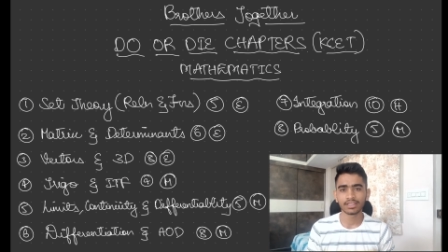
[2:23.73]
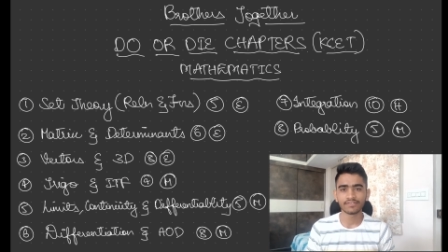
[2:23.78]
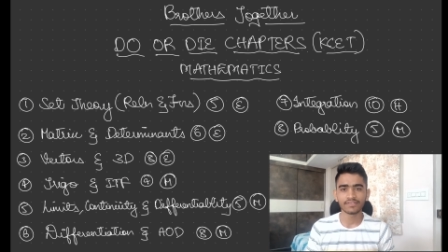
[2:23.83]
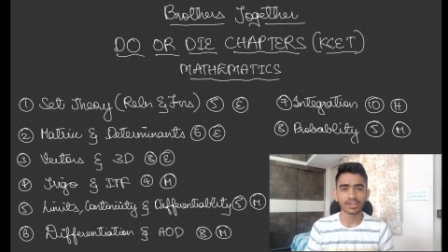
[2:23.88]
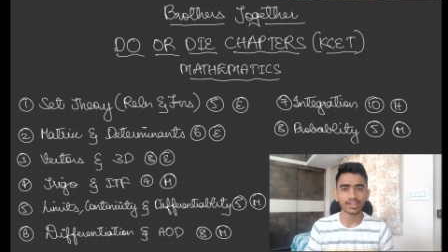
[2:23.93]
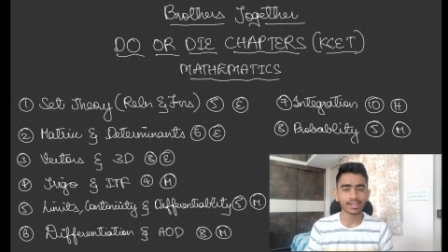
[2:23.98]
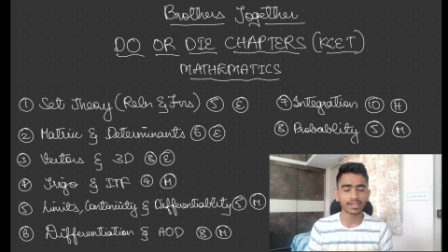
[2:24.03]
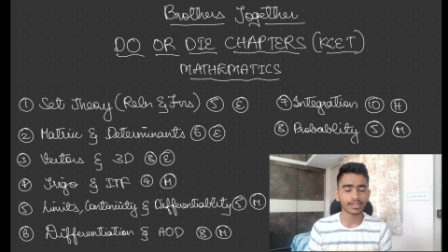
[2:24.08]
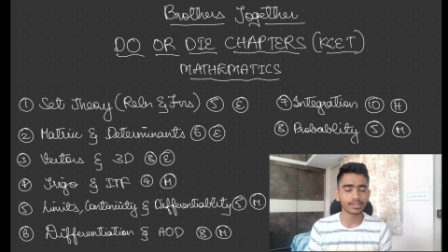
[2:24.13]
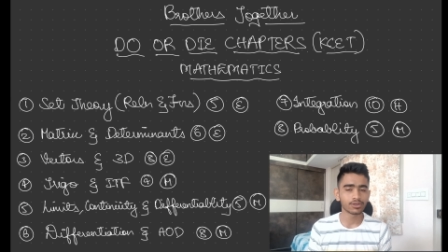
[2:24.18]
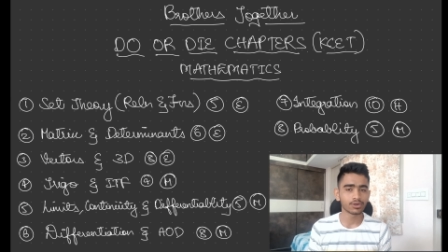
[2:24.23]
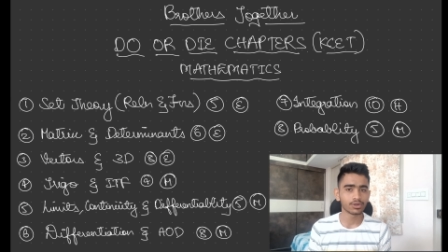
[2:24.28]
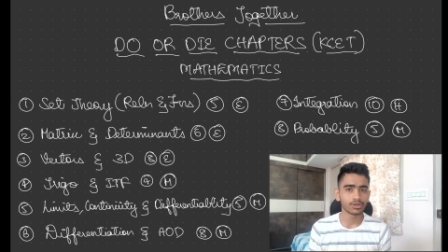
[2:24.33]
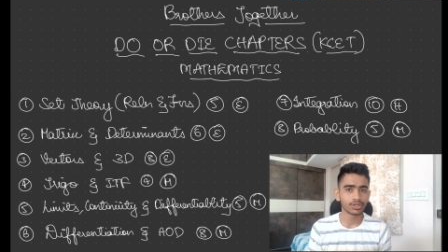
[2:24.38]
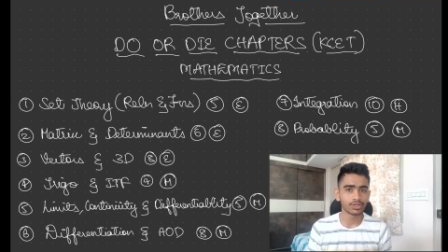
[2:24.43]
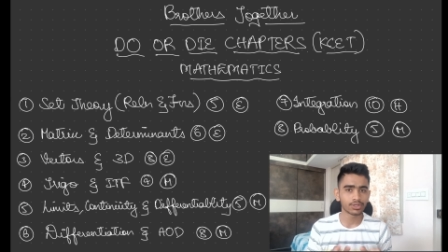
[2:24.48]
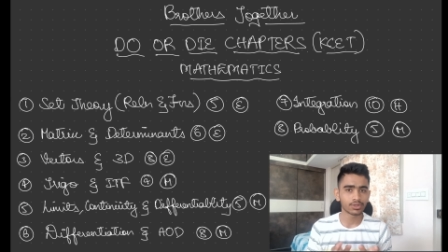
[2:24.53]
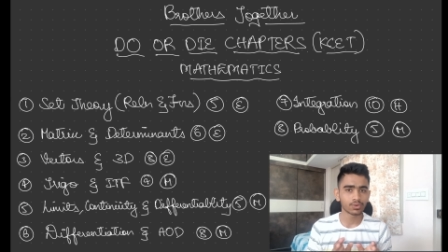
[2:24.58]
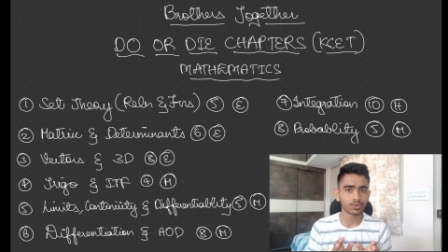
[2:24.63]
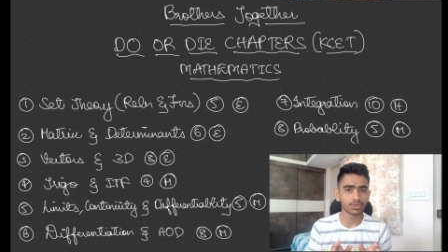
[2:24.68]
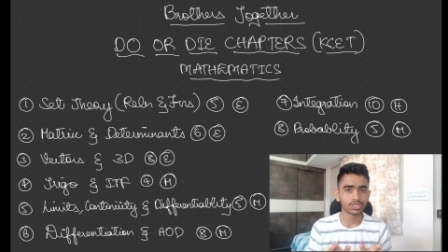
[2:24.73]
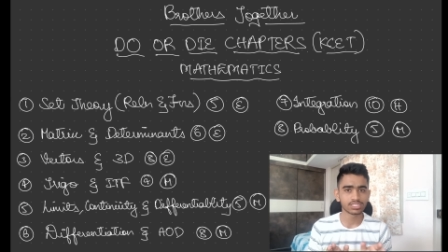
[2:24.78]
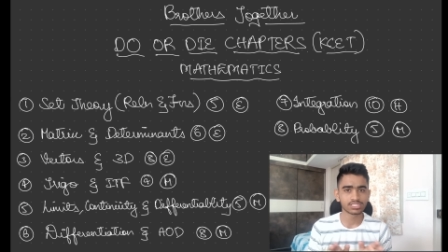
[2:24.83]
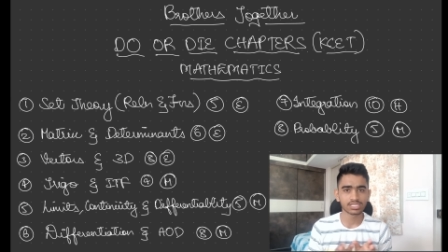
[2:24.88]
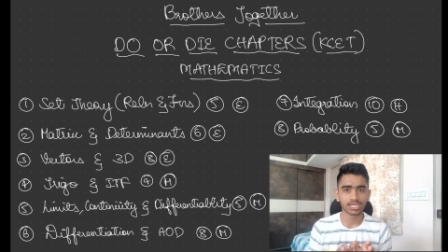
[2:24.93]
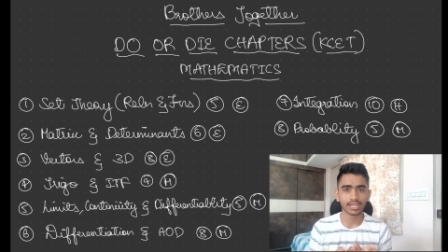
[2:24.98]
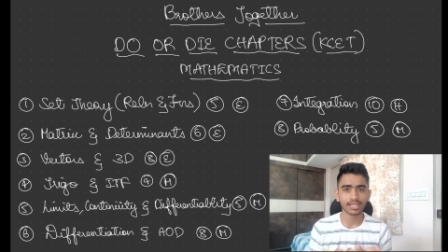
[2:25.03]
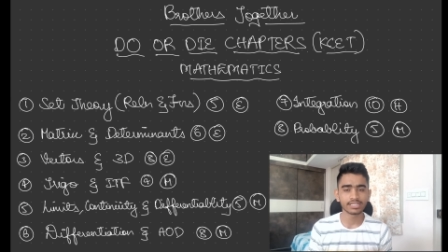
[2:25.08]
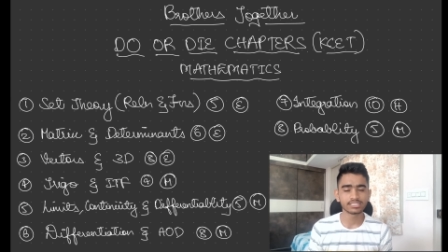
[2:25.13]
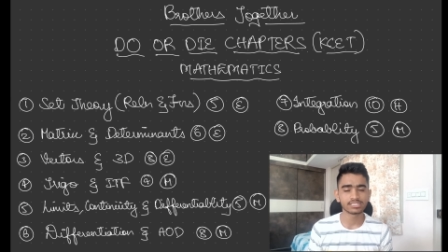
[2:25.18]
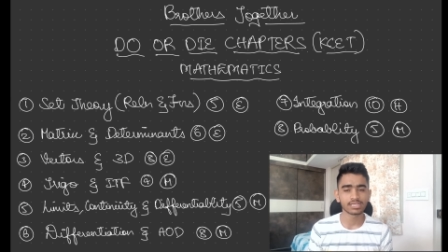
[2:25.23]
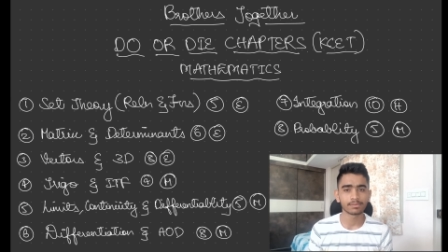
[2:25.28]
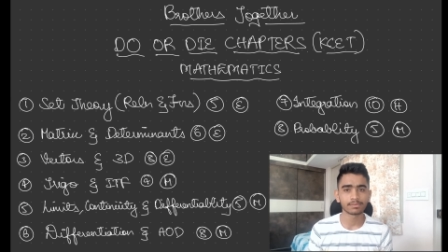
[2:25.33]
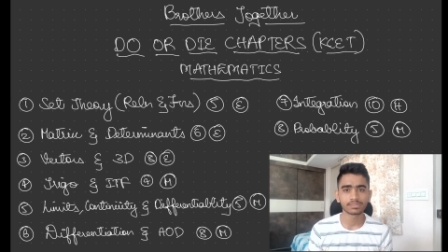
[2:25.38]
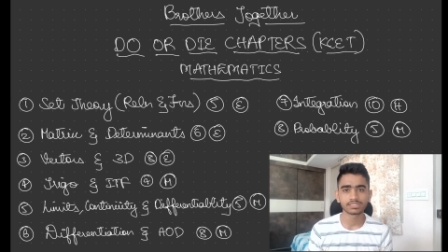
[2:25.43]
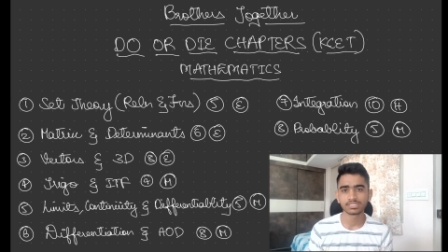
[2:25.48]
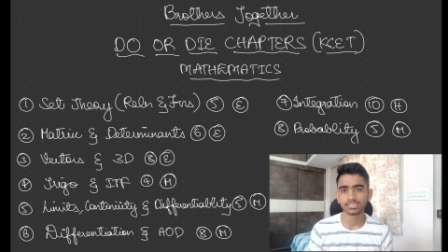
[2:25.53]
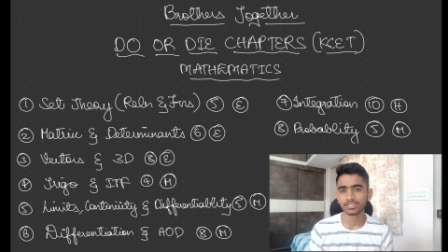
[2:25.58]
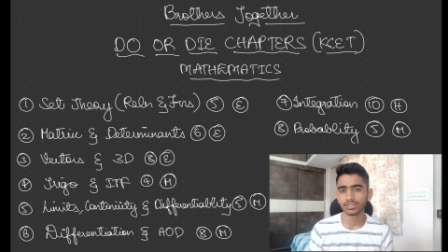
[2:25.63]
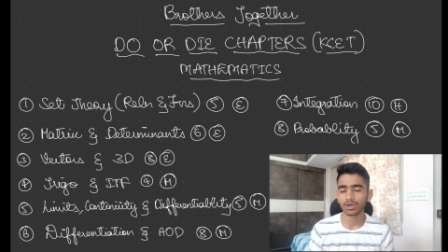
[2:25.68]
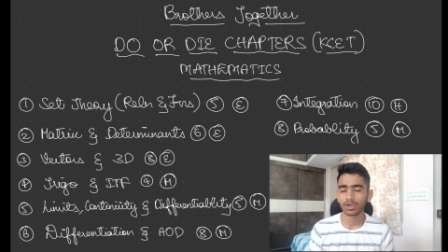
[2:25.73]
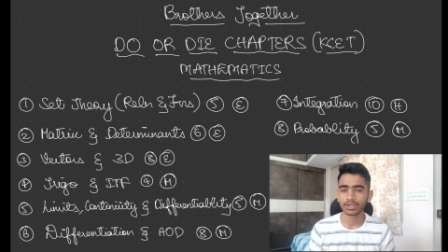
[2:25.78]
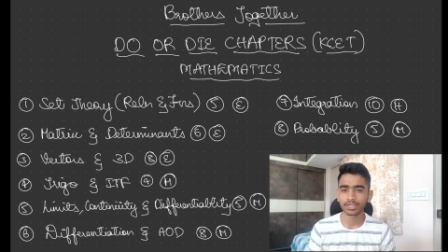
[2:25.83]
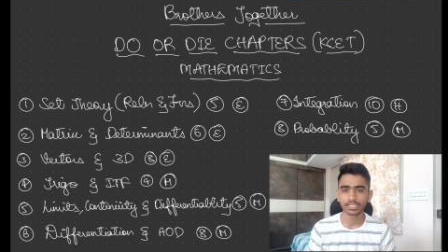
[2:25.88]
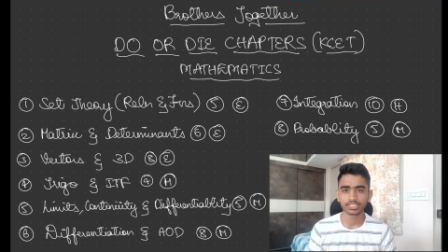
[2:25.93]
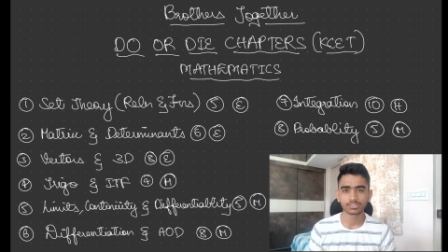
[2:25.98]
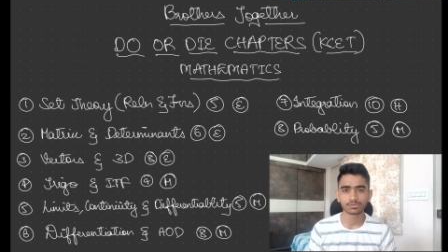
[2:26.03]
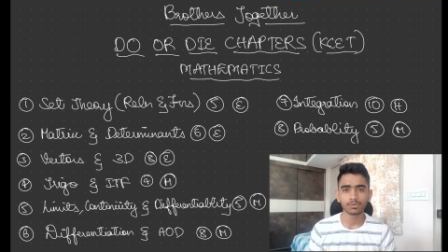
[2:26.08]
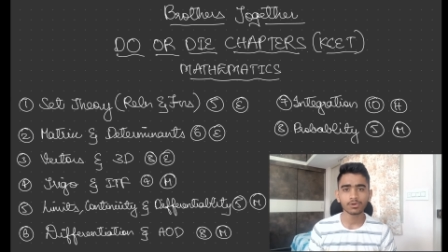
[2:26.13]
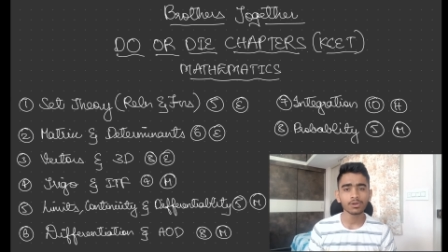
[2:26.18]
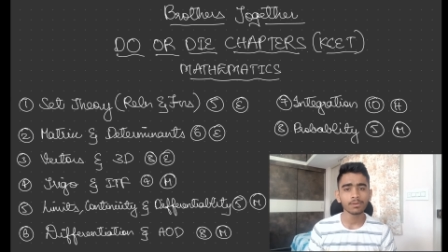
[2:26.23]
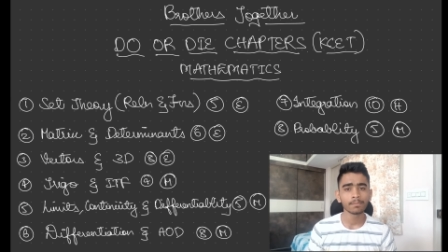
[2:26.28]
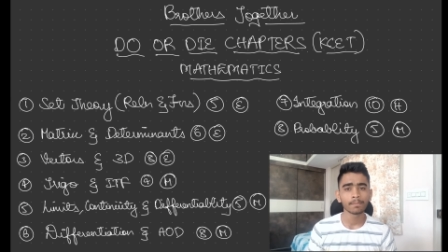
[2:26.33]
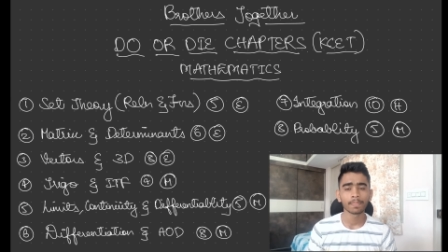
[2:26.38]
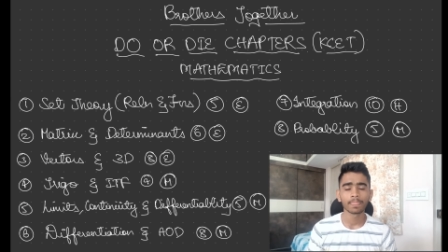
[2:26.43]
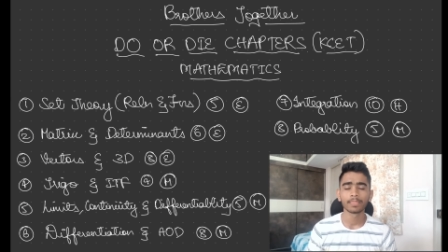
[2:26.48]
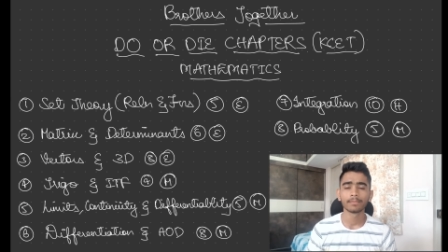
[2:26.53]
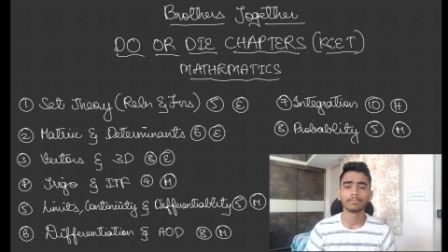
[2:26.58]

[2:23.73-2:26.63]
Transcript: divided into two discrete chapters in your textbook